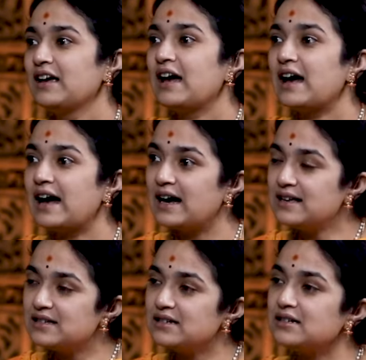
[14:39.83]

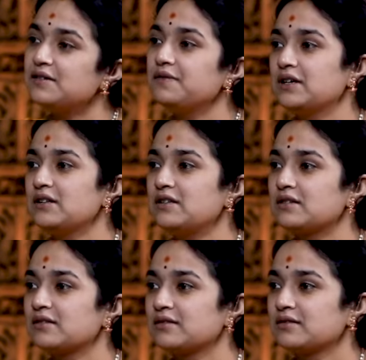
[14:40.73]
As it deviates,
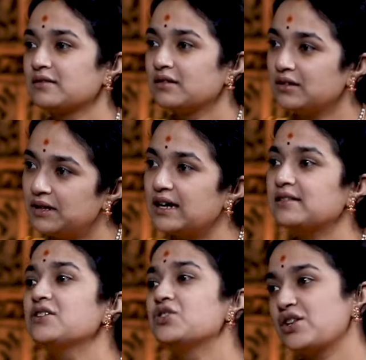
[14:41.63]
the
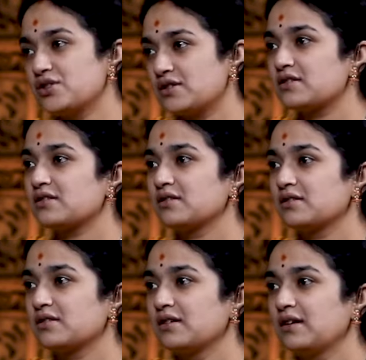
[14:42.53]
gati changes.
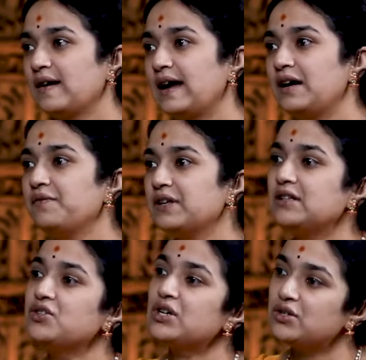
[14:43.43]
And with
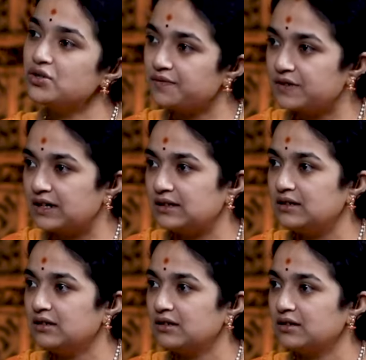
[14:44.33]
the change of
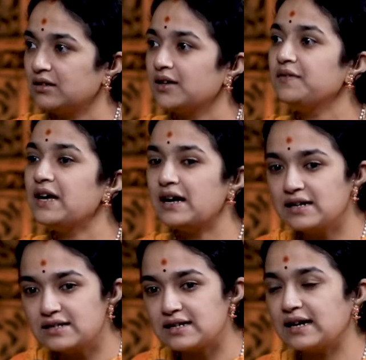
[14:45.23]
gati, we
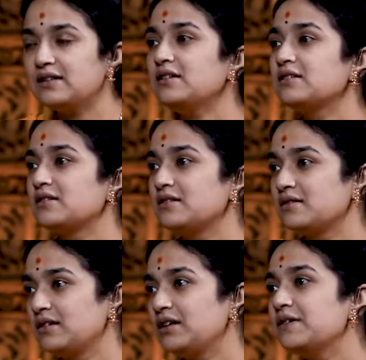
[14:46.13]
understand
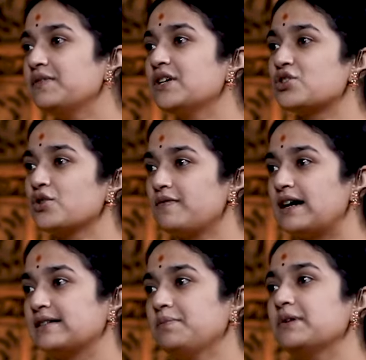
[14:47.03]
the deviation of
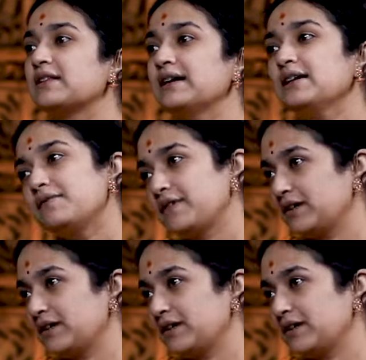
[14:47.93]
Vata, Pitta and Kapha.